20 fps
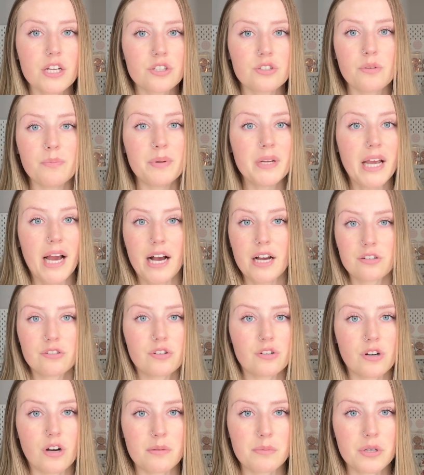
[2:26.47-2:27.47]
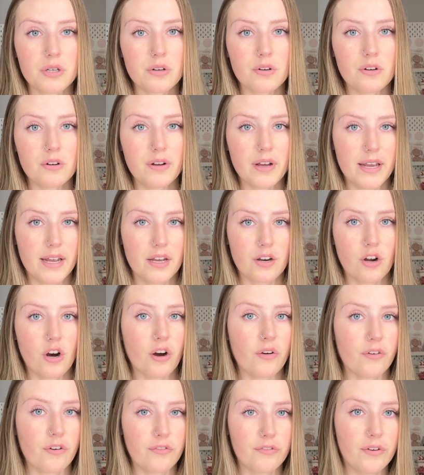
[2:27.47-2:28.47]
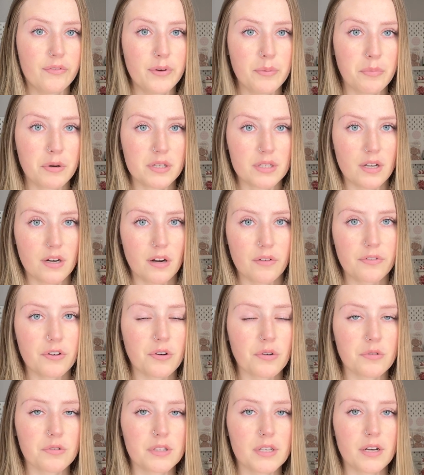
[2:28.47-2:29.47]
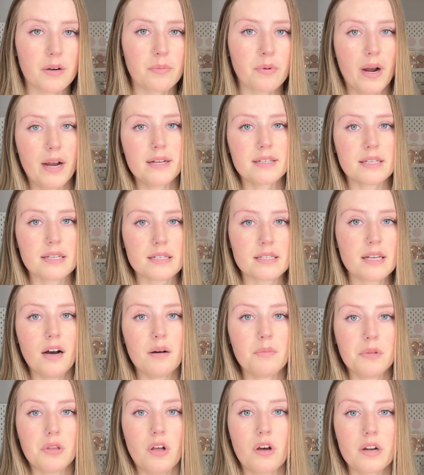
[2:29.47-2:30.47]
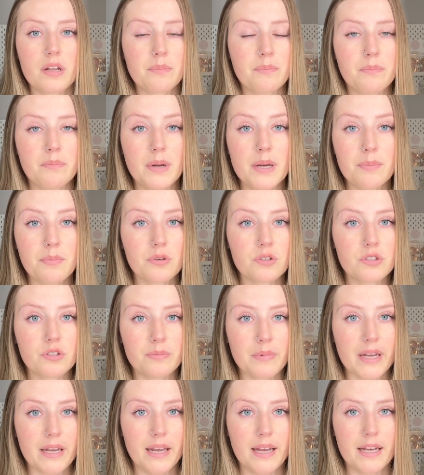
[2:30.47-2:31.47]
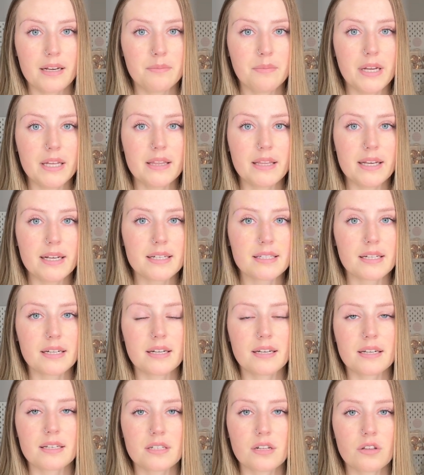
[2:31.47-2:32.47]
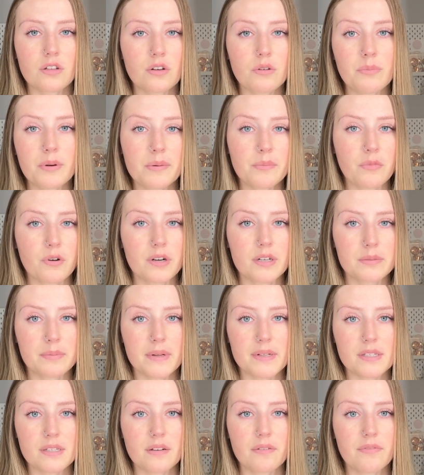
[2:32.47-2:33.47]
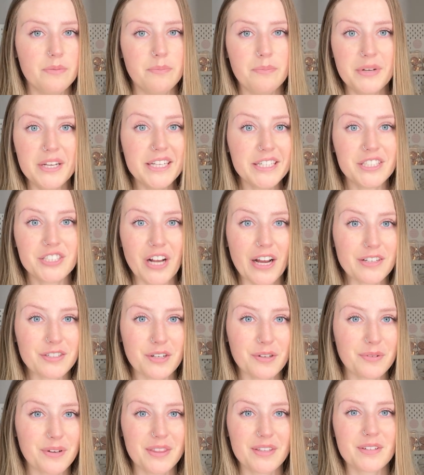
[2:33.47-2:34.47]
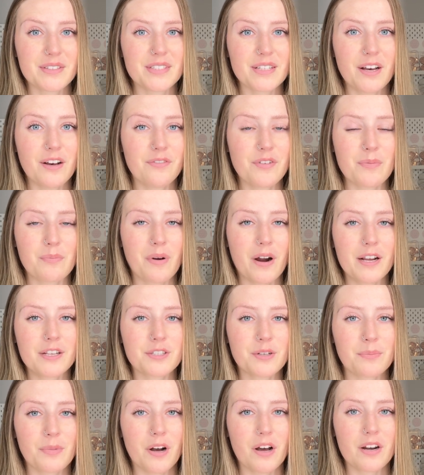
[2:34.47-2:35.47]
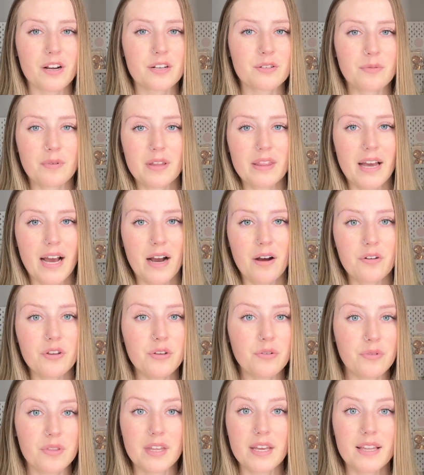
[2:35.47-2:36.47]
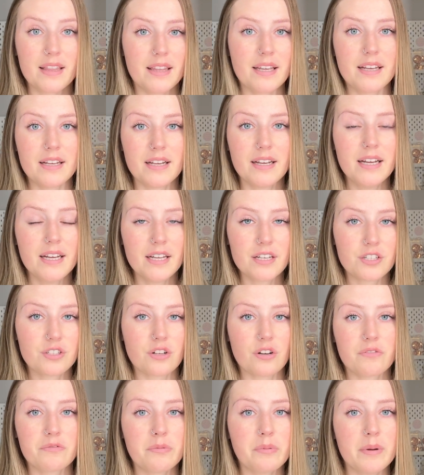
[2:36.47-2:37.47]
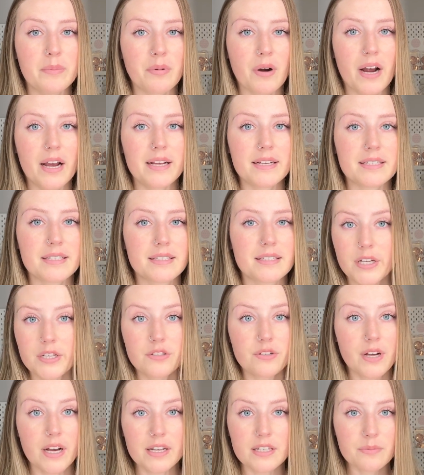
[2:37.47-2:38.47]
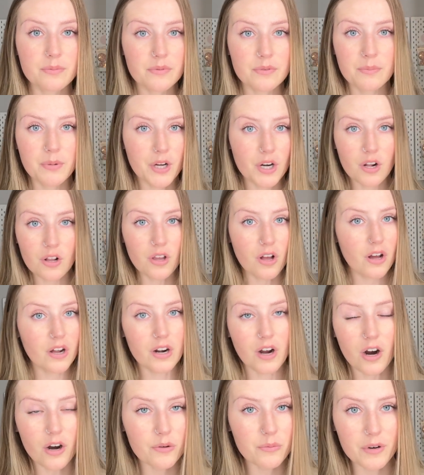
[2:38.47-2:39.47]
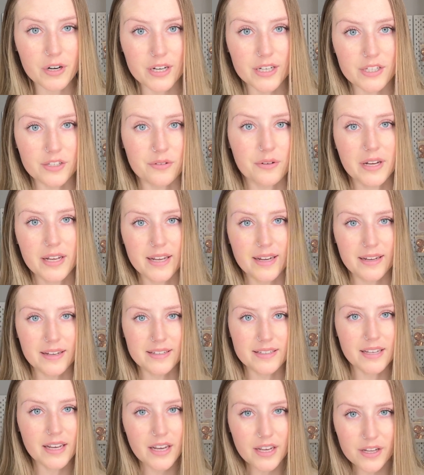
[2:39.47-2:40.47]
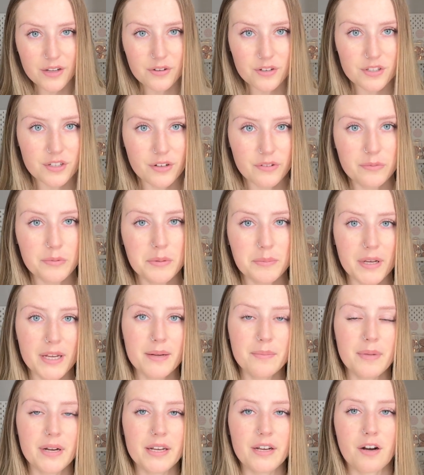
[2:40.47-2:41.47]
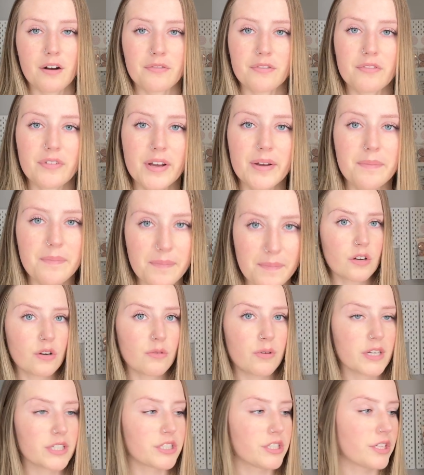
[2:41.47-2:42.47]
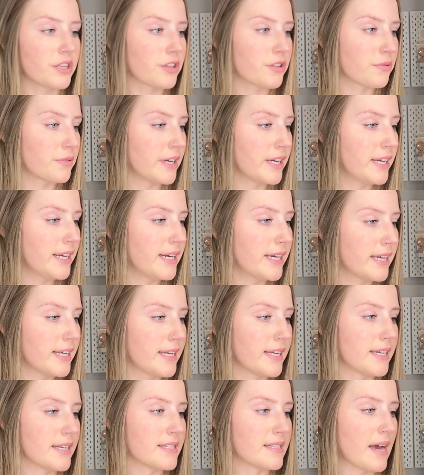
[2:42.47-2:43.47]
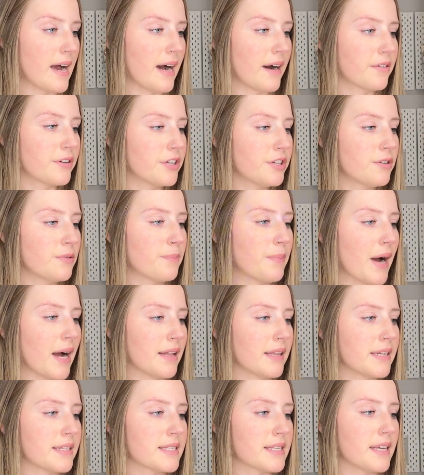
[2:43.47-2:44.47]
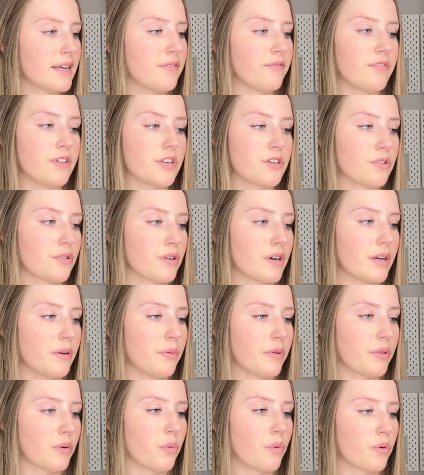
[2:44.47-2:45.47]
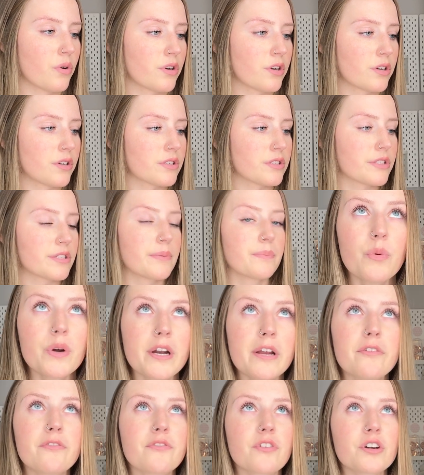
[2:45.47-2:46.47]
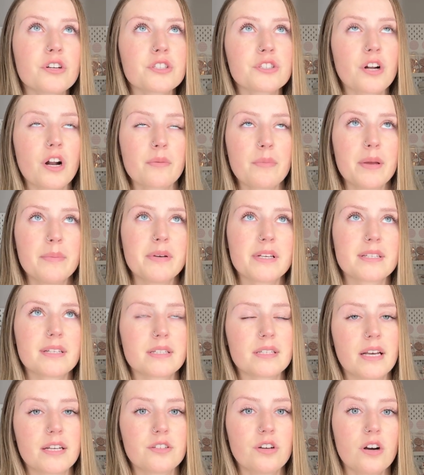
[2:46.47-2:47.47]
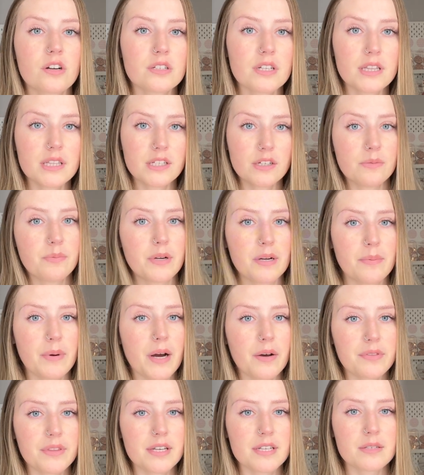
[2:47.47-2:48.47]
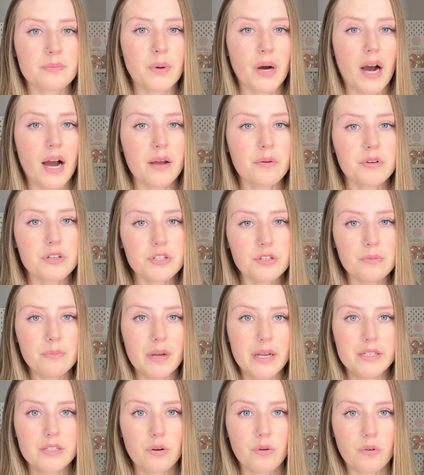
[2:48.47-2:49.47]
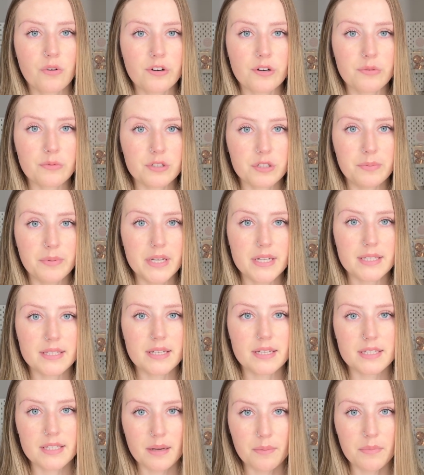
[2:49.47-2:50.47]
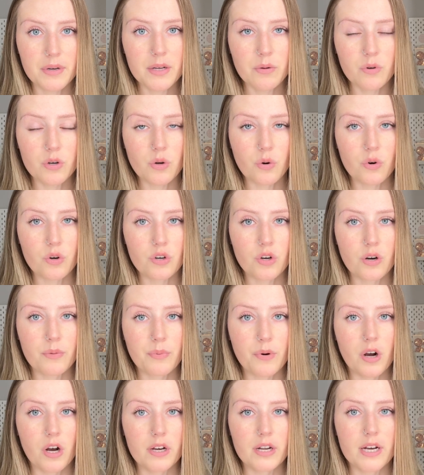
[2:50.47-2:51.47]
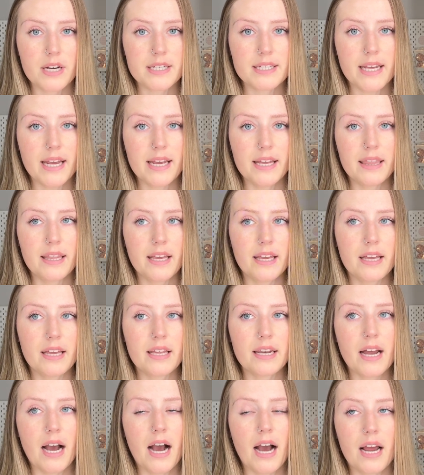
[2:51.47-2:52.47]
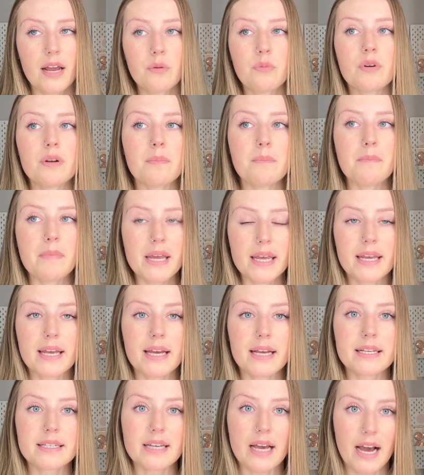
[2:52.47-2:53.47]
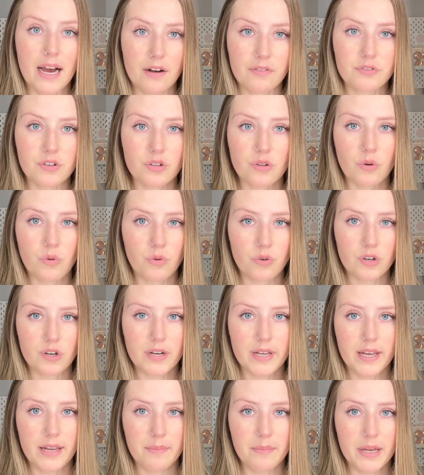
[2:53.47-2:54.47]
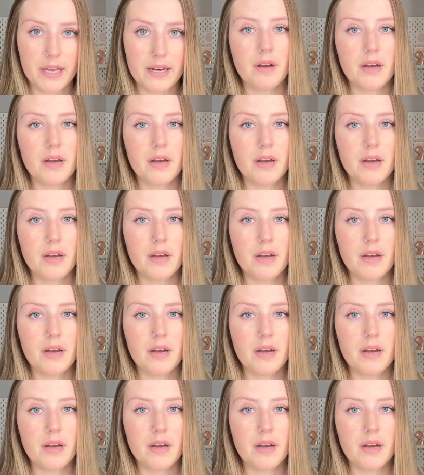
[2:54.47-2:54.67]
to be astronomical and offer 50% off your wholesale prices. A lot of people do make handmade things and it is a little bit more expensive. Be gentle with yourself and price your products with how you think they deserve to be priced. You guys put a lot of hard work into it and you deserve to be making money off of it. Question 3 is, how do you balance inventory with orders? When I first started my business, I talked a little bit about this, but I would do made to order, which means that somebody would order a product and then I would make it after the order came in.